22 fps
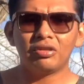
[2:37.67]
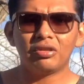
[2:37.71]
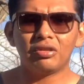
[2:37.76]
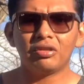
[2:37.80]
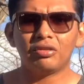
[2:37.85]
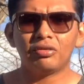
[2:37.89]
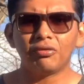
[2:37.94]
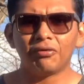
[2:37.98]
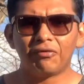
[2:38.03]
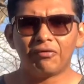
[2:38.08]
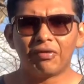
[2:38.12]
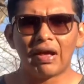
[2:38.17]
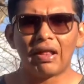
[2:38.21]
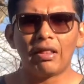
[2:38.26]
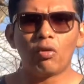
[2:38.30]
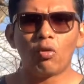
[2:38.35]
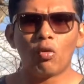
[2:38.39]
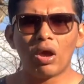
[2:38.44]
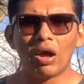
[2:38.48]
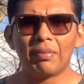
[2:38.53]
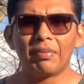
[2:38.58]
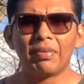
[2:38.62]
to
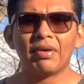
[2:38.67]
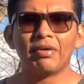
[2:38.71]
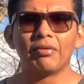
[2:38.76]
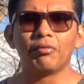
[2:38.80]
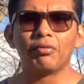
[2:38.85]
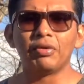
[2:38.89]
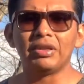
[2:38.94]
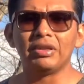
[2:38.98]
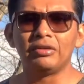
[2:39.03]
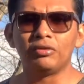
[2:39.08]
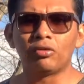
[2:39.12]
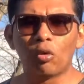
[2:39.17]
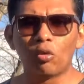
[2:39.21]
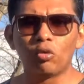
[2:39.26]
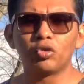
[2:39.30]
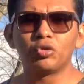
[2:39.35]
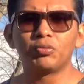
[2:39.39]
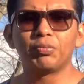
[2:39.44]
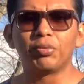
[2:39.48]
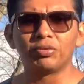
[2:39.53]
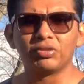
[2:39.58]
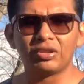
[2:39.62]
follow up with
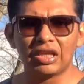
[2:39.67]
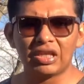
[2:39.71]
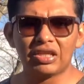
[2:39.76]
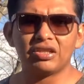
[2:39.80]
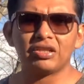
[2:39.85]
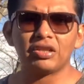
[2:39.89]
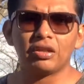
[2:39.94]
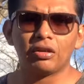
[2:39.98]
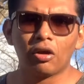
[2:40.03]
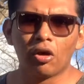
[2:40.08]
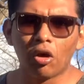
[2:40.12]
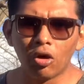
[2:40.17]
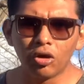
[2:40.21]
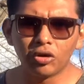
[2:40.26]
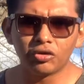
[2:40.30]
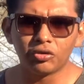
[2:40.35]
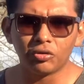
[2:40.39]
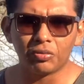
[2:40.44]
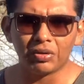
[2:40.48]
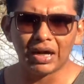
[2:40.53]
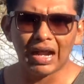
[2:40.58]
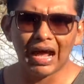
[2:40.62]
those potential
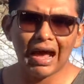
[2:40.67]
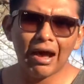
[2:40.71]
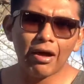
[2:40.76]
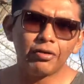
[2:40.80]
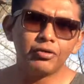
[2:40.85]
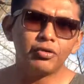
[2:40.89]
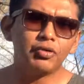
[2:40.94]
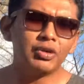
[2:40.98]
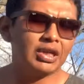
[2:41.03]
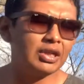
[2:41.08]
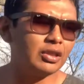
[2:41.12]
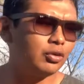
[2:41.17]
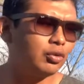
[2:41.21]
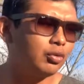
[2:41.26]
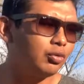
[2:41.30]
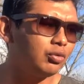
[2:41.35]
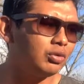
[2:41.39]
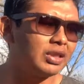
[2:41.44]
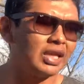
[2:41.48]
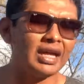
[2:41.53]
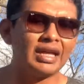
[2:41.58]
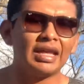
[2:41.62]
customers. How you can
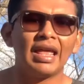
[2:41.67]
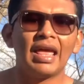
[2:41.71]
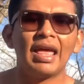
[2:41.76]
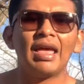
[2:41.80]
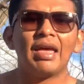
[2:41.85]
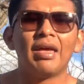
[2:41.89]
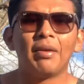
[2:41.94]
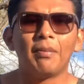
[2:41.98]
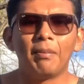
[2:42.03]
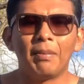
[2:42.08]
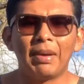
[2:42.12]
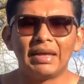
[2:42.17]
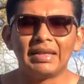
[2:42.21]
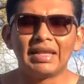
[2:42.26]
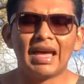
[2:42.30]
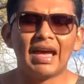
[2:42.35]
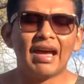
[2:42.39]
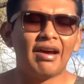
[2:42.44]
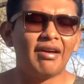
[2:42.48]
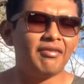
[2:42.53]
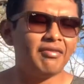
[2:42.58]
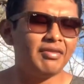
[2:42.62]
do that? By
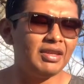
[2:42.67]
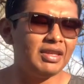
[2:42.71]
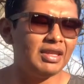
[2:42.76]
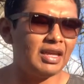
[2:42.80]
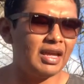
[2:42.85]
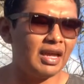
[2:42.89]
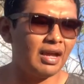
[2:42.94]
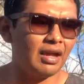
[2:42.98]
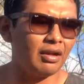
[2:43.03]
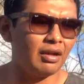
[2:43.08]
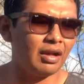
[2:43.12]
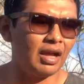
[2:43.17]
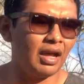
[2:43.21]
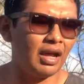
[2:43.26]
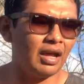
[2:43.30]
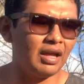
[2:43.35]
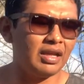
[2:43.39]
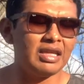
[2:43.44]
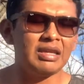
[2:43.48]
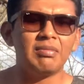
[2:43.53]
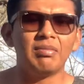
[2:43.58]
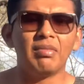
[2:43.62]
having a
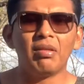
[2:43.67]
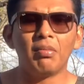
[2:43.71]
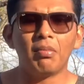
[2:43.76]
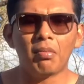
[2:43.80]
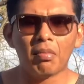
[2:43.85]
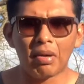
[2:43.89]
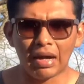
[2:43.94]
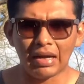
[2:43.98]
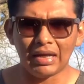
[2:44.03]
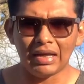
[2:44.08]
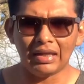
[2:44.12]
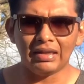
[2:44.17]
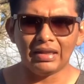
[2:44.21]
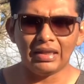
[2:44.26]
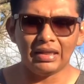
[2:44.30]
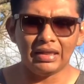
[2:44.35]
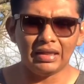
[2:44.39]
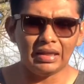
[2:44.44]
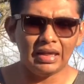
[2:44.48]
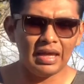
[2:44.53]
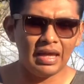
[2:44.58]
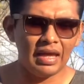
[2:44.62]
email
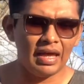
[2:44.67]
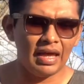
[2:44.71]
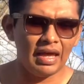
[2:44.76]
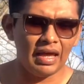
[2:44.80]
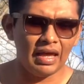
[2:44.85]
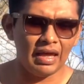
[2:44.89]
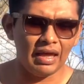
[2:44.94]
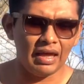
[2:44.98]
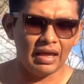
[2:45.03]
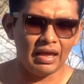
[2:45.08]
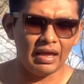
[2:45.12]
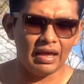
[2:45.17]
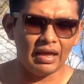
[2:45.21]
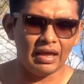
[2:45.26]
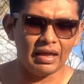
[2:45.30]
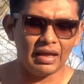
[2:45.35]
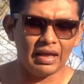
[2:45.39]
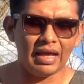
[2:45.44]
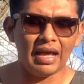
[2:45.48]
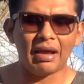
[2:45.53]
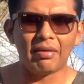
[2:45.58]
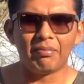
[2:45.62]
marketing
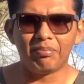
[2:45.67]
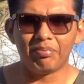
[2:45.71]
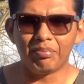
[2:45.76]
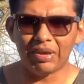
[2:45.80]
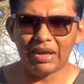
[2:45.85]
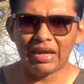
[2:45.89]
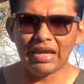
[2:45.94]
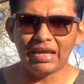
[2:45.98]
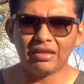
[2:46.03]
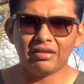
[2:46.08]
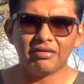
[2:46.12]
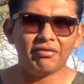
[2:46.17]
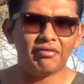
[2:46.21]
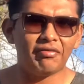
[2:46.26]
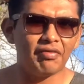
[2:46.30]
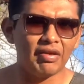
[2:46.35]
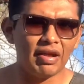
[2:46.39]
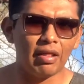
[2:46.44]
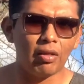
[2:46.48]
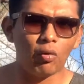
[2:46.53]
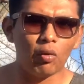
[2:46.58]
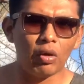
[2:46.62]
campaign
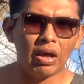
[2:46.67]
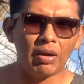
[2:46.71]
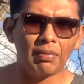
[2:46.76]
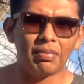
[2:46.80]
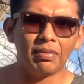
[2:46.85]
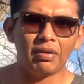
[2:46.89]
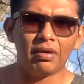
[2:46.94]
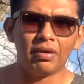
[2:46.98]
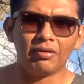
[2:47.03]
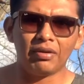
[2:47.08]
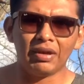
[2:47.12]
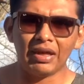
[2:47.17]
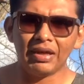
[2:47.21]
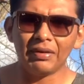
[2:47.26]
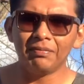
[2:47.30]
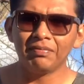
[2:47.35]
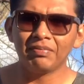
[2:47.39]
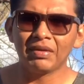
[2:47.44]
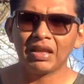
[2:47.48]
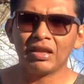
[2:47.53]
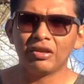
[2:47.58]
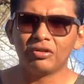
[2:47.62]
follow-up, okay?
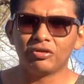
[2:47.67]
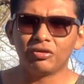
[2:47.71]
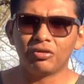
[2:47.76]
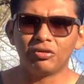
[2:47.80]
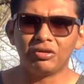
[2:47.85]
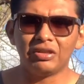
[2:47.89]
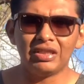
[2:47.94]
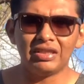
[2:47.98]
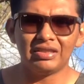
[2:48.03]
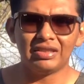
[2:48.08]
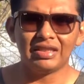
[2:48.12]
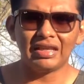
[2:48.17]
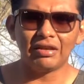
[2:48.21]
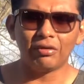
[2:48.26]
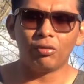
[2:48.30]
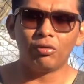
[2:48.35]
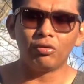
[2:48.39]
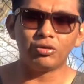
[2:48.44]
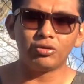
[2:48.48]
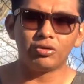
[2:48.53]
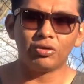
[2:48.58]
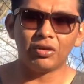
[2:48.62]
So this can
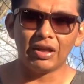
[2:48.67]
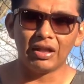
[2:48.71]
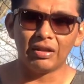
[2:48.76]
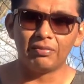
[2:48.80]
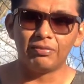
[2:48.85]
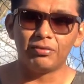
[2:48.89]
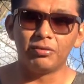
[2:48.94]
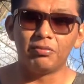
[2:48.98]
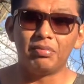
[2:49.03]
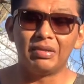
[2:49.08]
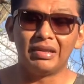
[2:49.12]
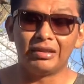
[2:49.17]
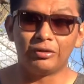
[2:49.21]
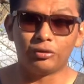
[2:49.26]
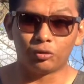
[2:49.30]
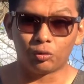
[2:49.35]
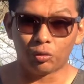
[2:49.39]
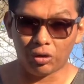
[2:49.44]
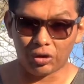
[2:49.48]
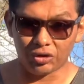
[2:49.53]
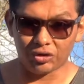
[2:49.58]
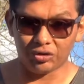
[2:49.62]
also help you build
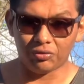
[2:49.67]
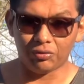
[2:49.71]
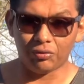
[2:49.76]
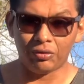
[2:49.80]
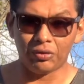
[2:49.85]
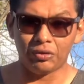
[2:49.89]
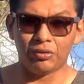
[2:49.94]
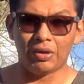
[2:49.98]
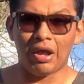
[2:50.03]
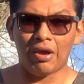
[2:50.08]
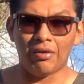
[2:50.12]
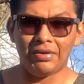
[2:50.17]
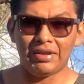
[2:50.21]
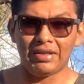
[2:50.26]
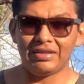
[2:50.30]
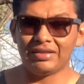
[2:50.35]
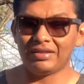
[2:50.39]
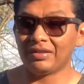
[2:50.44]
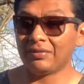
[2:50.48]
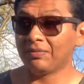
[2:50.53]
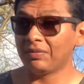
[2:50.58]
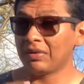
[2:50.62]
trust with your
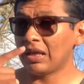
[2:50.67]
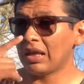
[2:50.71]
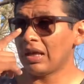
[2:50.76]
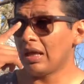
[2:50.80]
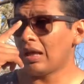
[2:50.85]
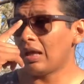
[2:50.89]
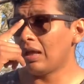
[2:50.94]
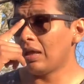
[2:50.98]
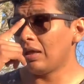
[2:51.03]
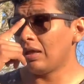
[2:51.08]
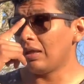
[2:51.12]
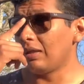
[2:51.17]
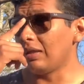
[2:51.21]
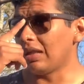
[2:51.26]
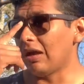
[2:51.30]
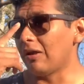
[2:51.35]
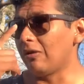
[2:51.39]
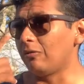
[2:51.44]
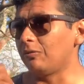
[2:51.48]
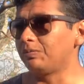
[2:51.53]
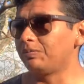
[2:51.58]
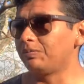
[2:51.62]
audience. Now,